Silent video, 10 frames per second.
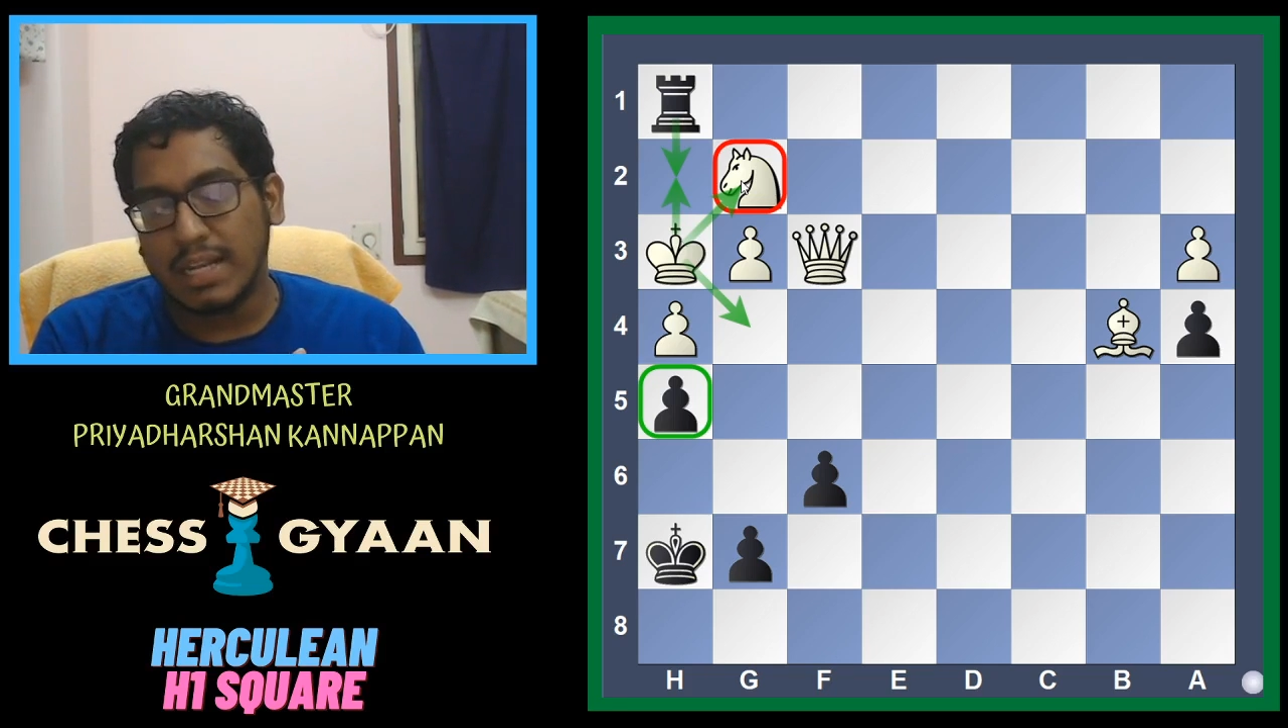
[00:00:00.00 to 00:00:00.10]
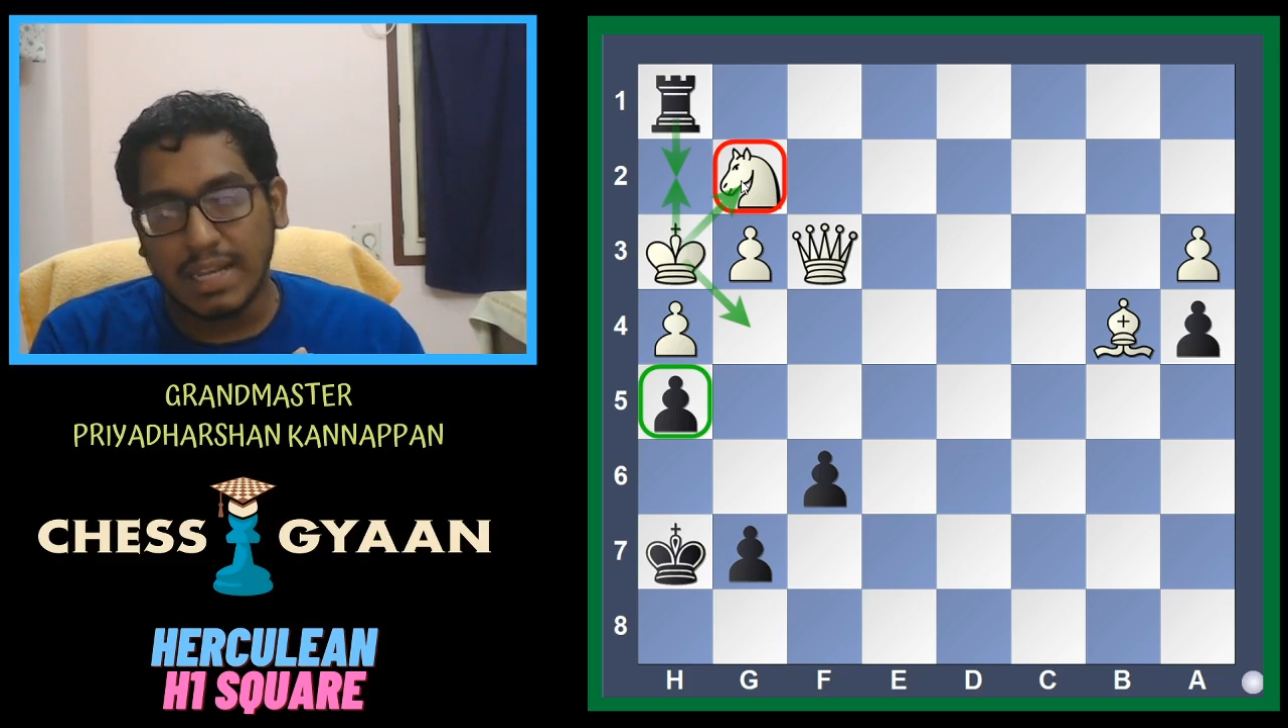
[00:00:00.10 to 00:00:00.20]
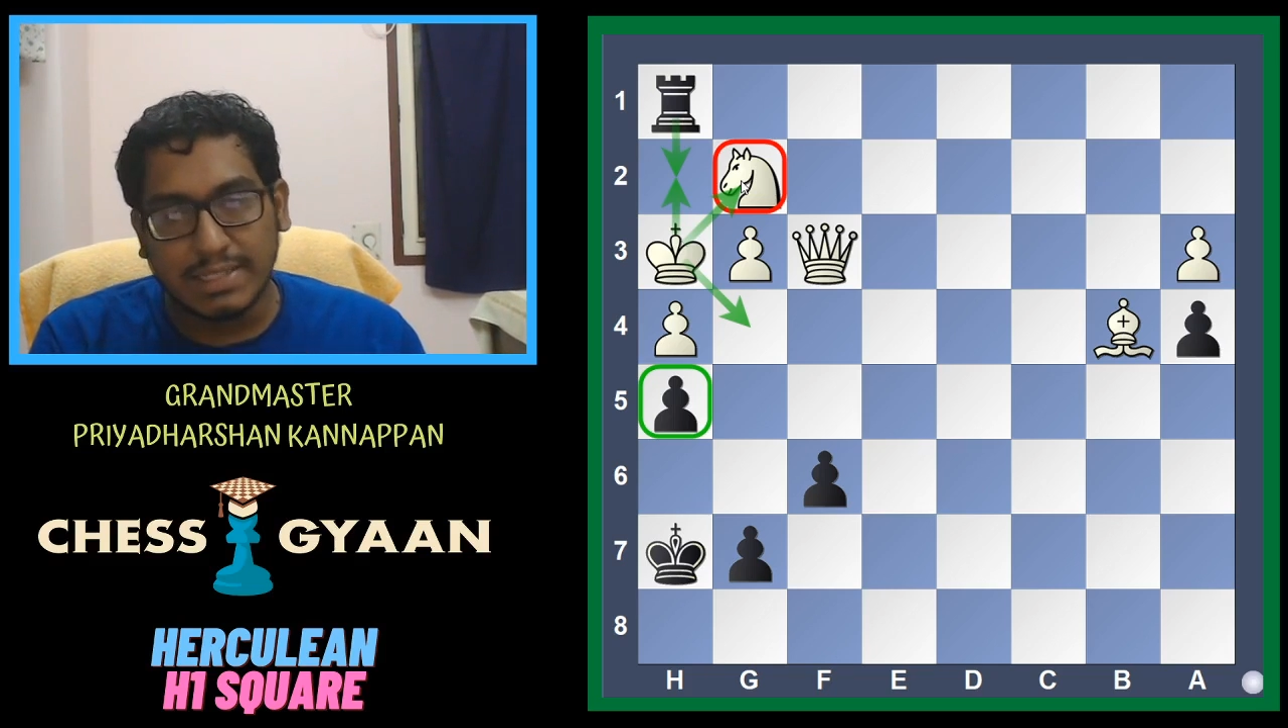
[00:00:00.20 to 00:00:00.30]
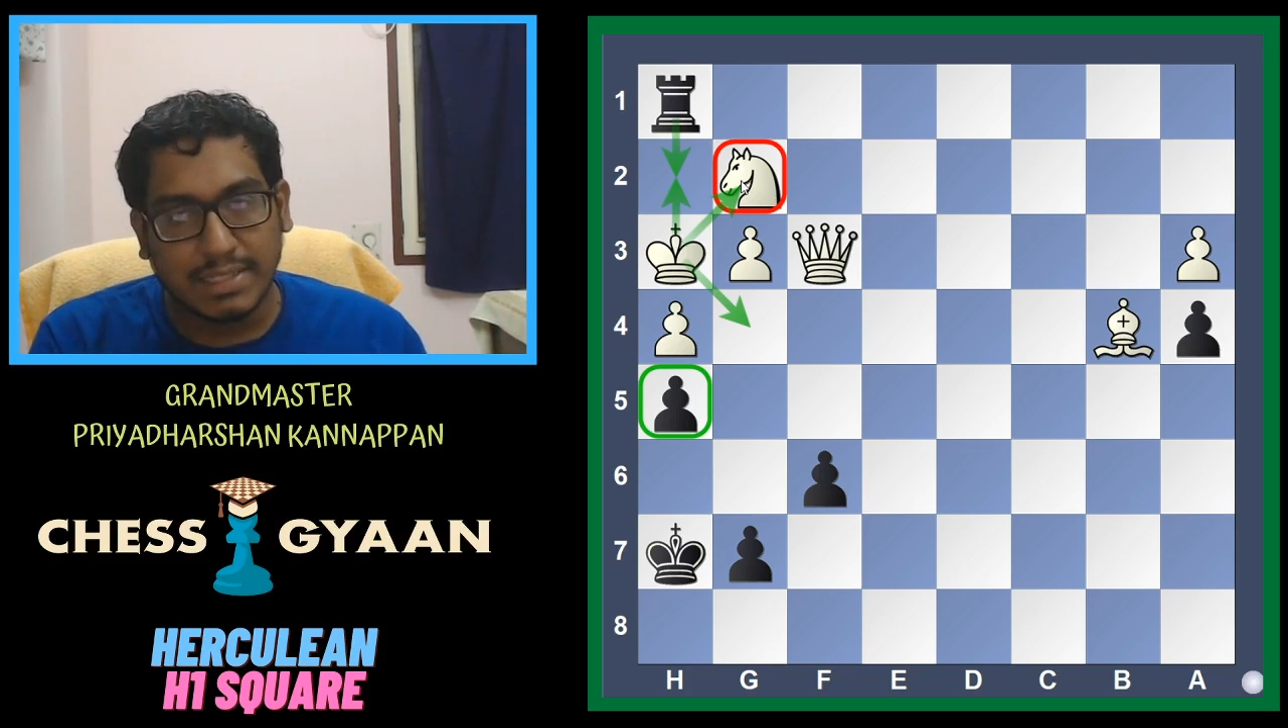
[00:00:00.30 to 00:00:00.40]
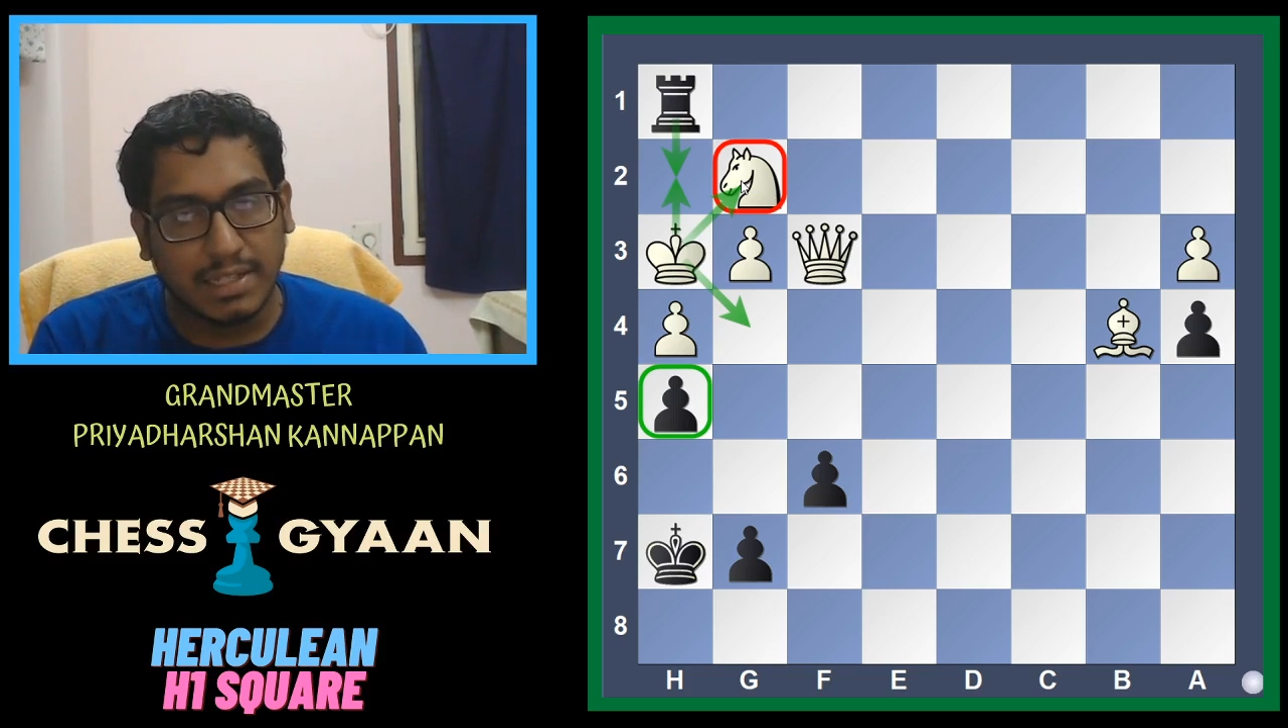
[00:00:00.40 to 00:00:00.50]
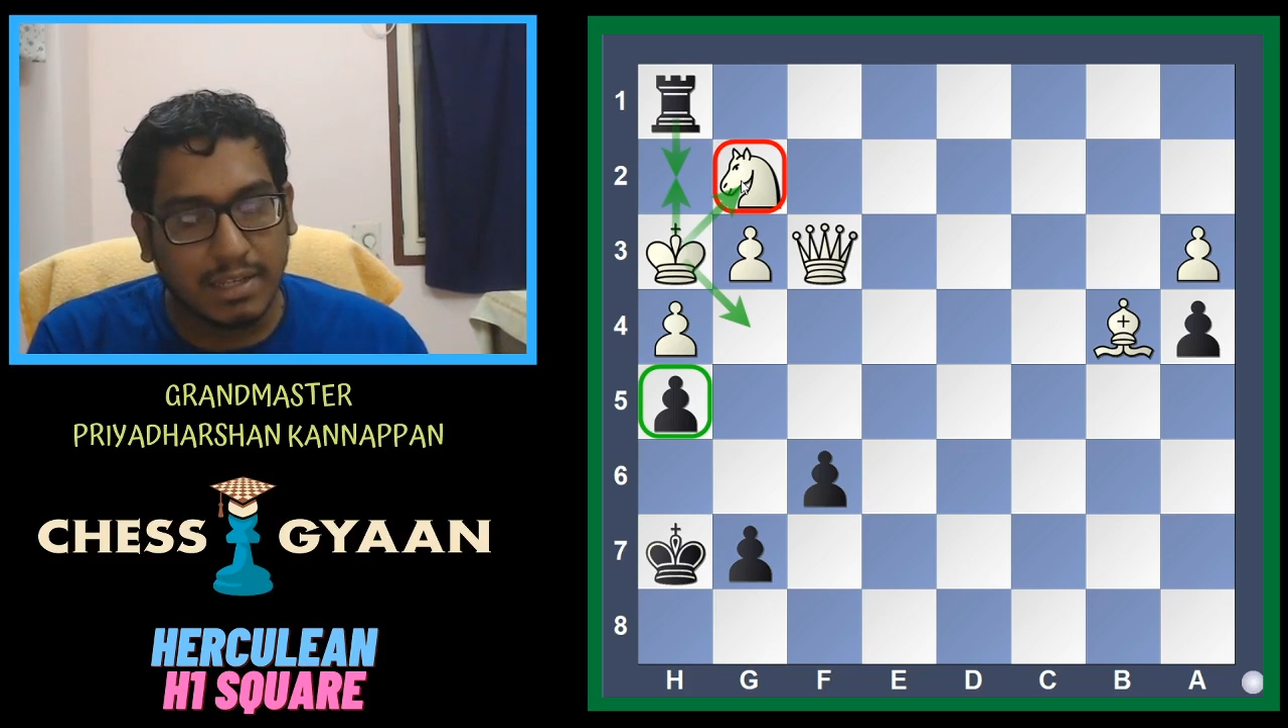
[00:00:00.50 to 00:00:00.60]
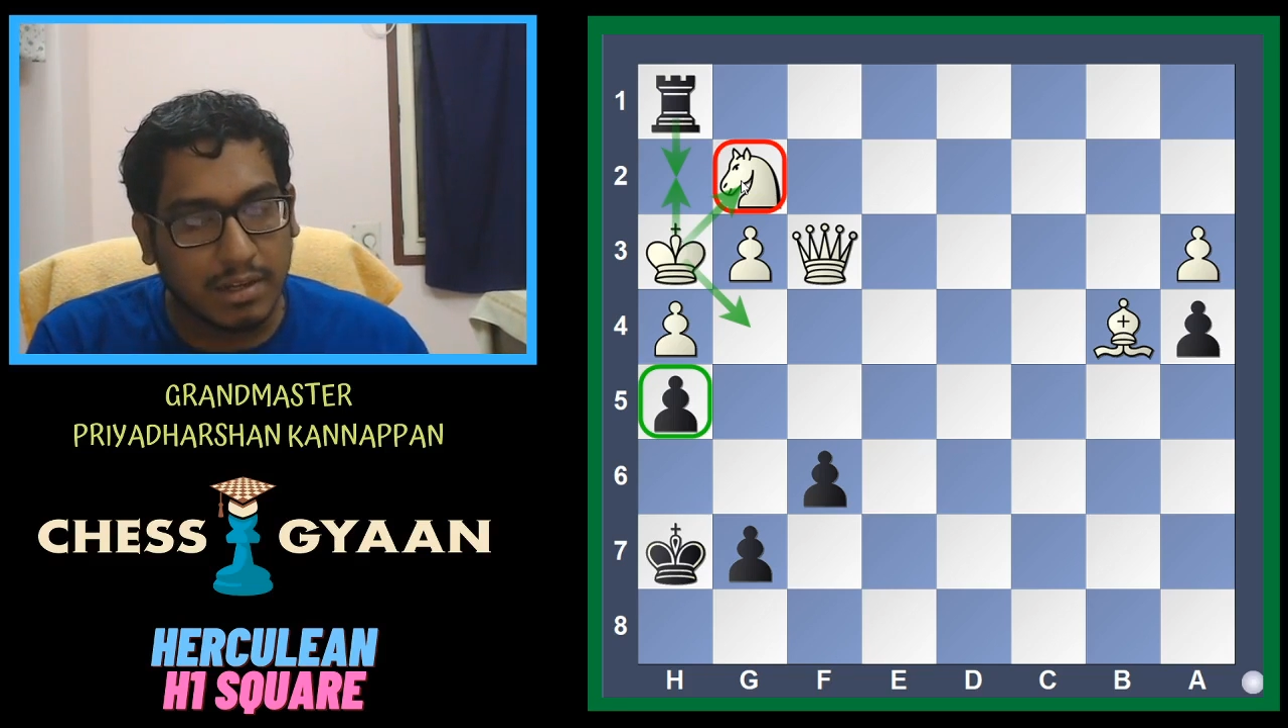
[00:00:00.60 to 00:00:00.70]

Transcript: lesson